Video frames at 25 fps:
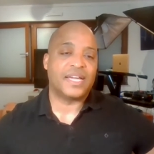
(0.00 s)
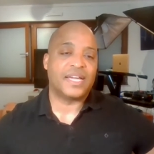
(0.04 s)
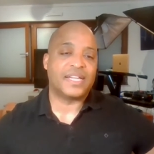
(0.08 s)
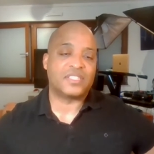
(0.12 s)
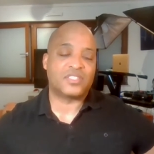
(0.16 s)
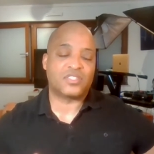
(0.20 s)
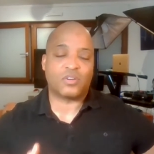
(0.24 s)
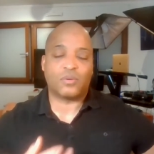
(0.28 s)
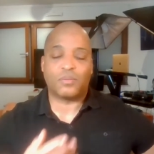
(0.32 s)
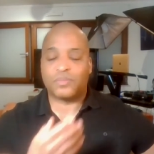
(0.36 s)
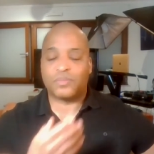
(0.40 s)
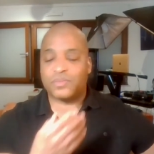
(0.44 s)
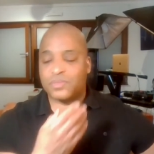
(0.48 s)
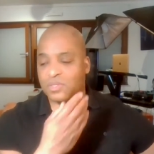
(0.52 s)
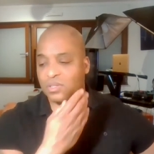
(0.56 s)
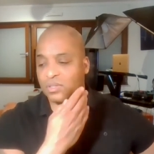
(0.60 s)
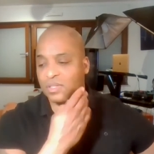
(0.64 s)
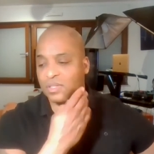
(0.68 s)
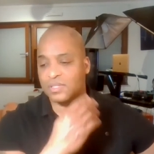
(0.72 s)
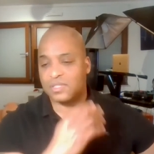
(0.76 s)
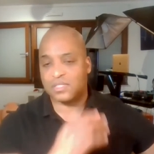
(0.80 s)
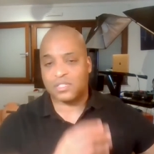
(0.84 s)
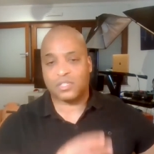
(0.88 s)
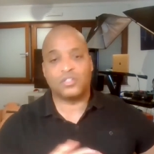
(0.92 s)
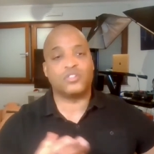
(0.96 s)
And so, so
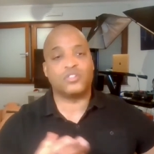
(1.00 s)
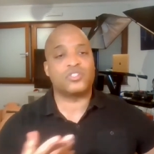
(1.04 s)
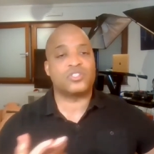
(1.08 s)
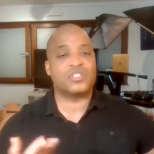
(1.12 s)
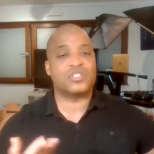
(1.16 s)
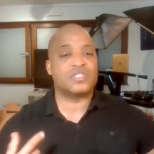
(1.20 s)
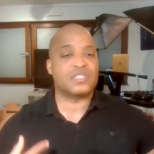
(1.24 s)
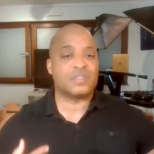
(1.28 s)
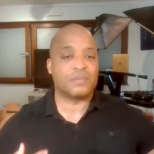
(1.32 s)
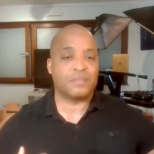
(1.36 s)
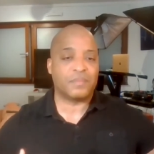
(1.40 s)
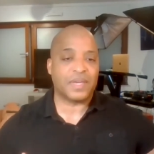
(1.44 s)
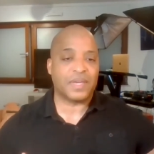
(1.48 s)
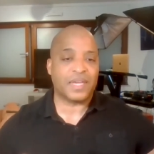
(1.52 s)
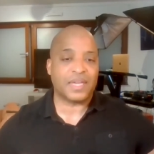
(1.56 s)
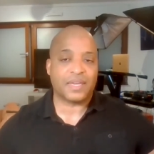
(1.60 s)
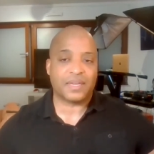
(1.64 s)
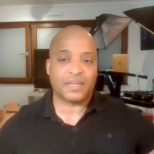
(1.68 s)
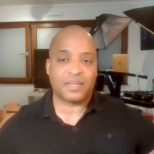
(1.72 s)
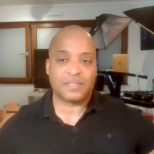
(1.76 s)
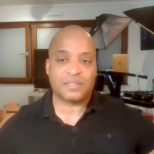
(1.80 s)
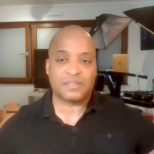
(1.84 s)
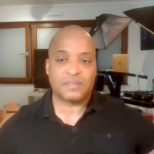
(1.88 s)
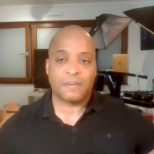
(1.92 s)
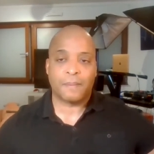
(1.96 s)
the solution to me
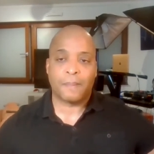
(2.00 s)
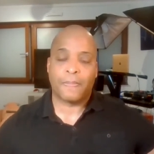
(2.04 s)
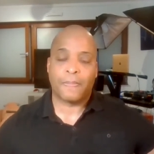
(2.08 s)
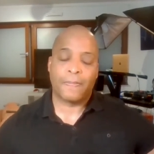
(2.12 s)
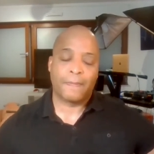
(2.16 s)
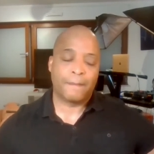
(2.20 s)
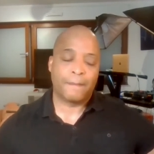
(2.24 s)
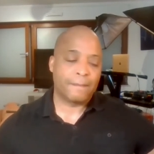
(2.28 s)
is